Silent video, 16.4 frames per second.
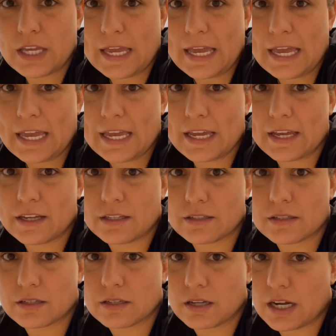And
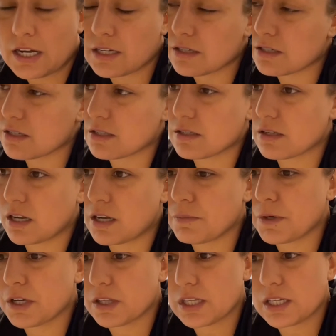I'm
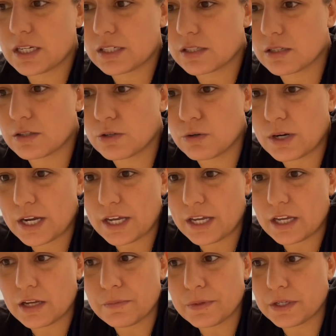authentic to who I am.